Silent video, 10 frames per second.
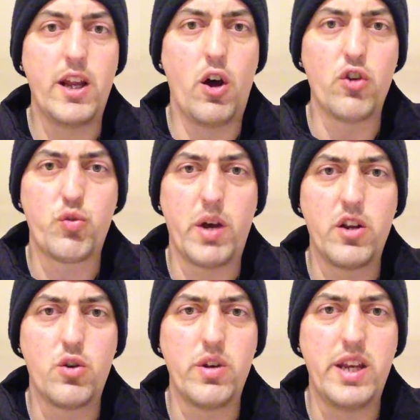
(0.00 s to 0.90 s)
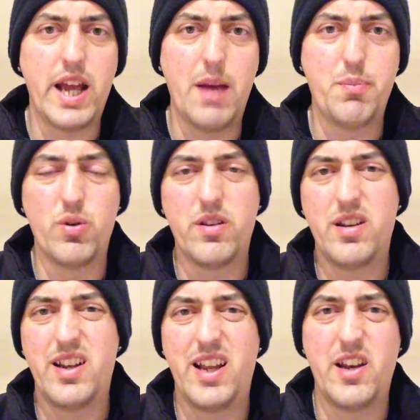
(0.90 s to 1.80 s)
they also had a good year, but
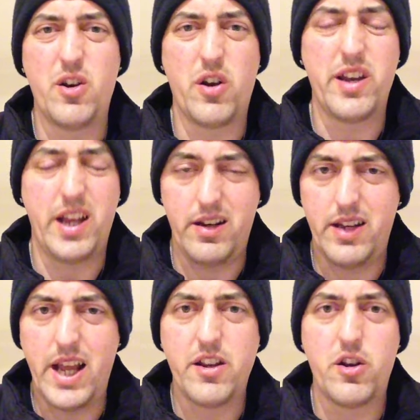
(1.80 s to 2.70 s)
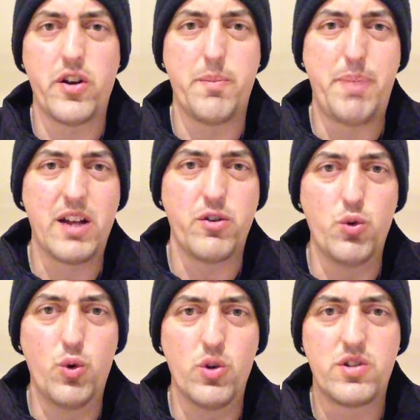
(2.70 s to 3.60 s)
it ended on a bad
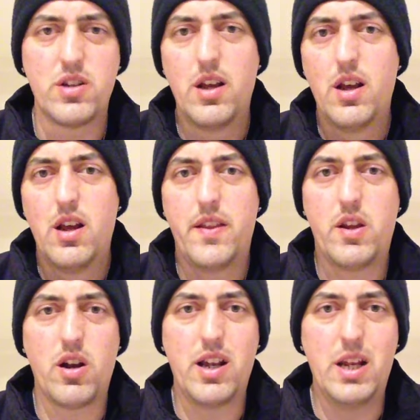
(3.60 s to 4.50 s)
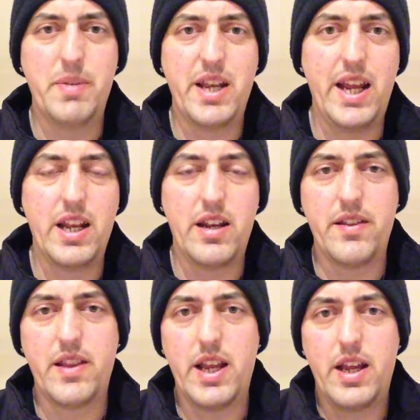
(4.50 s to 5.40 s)
note. They got eliminated
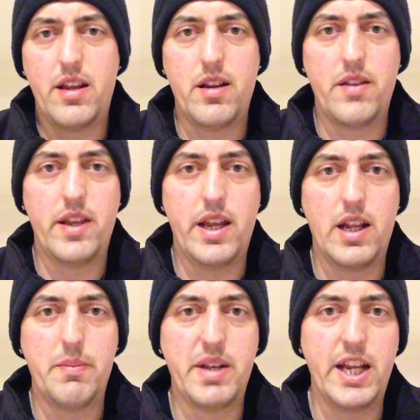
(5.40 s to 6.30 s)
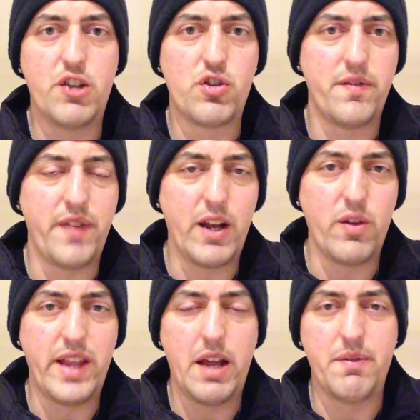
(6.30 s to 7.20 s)
in the elimination
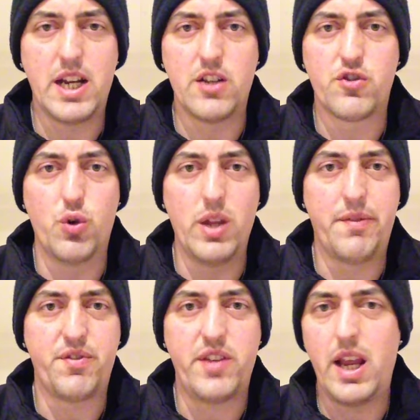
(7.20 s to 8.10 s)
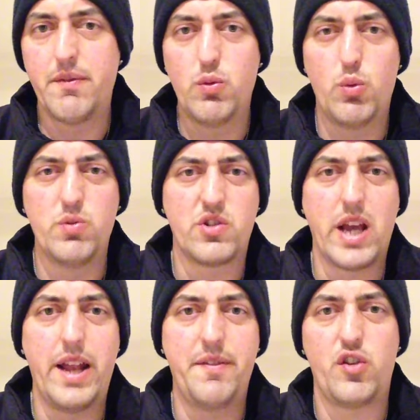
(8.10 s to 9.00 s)
final there against Hull FC. Everyone was
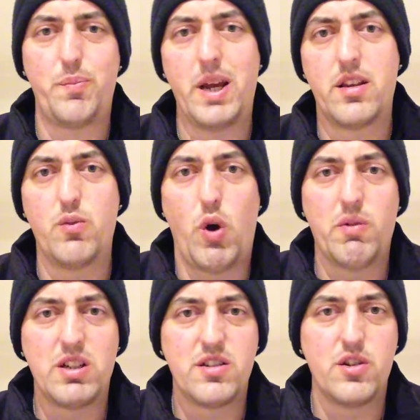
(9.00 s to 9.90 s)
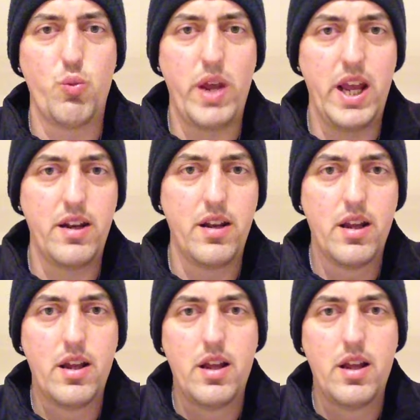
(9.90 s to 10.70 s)
kind of expecting Warrington to win,